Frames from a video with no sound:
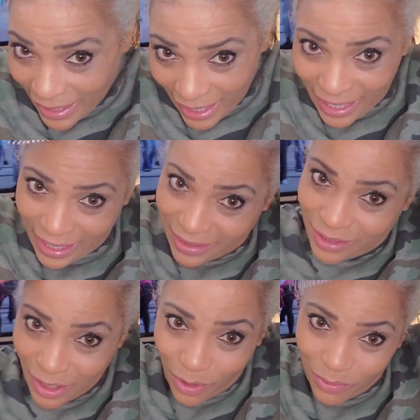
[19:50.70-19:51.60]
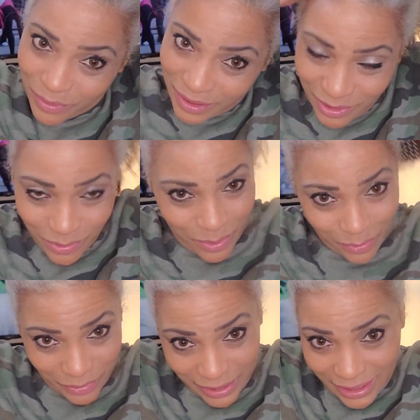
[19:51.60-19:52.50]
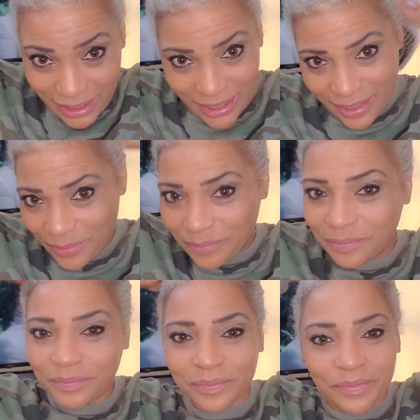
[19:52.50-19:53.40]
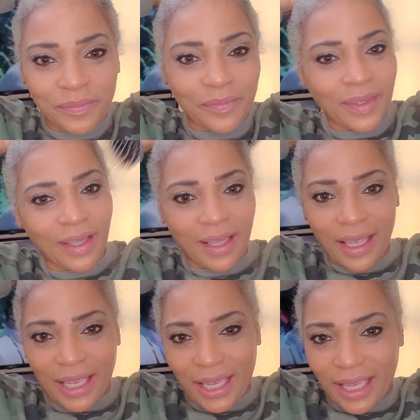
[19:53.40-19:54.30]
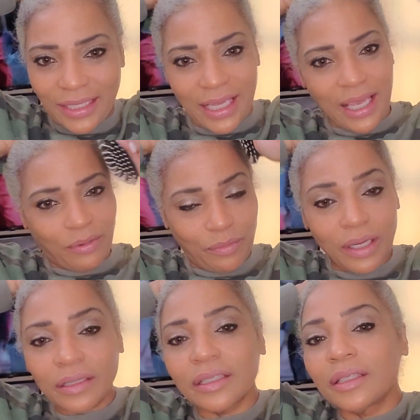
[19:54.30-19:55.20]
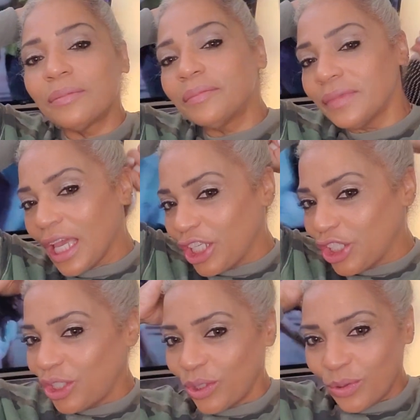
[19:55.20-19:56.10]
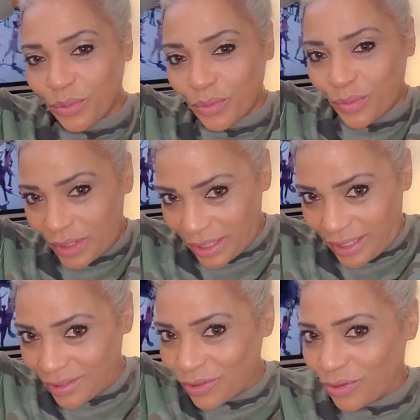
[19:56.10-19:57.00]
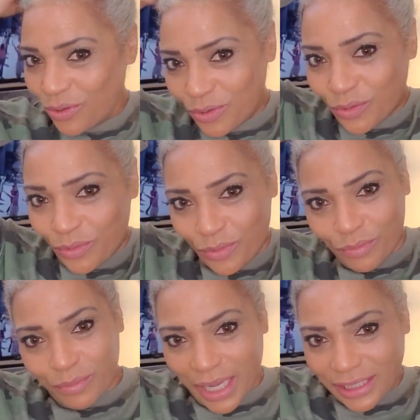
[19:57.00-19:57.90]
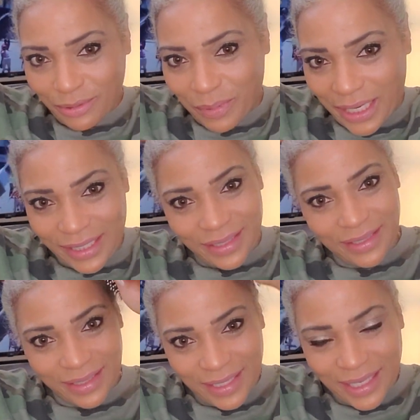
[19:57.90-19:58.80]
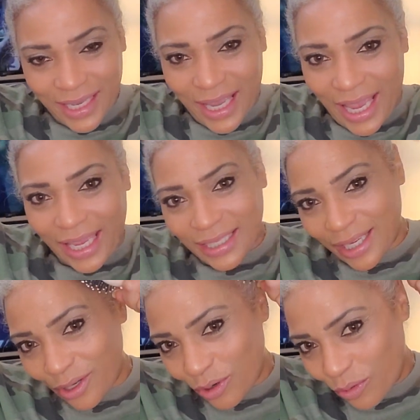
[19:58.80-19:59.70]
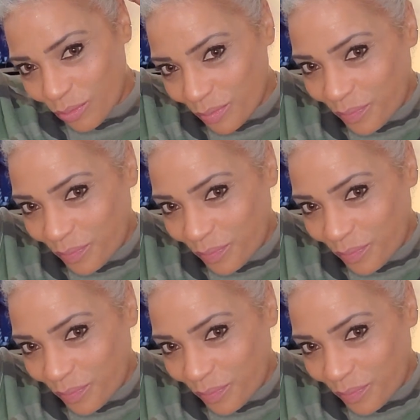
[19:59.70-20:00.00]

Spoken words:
And know that you hold the key. And I welcome you into my space. And I hope